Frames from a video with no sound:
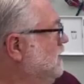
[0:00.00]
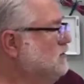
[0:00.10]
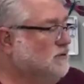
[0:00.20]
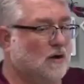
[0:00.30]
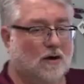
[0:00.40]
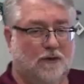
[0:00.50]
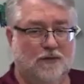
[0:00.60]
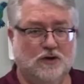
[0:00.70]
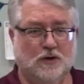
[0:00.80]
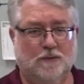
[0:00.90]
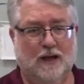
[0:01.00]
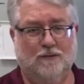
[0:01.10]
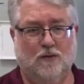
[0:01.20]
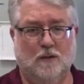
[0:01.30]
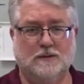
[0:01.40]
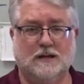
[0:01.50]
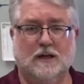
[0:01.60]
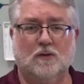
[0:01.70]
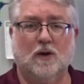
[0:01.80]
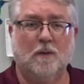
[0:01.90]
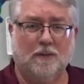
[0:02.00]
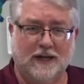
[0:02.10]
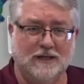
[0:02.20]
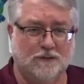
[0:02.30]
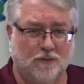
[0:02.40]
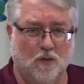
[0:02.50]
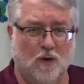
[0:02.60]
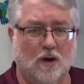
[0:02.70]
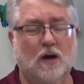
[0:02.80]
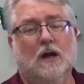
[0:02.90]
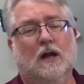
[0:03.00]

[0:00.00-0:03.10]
these are artificial platforms that are placed for